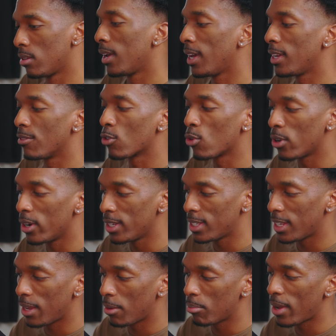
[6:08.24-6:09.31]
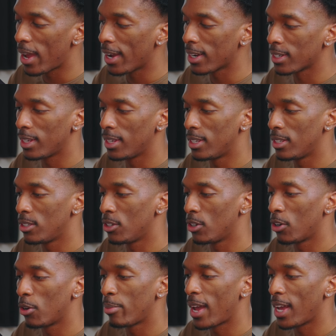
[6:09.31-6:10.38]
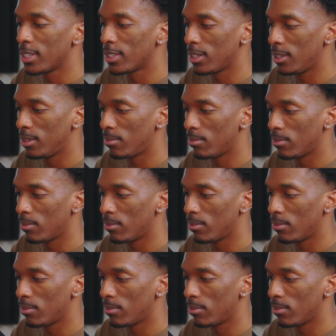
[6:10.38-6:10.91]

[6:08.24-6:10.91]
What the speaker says: And of course, impact is your opacity.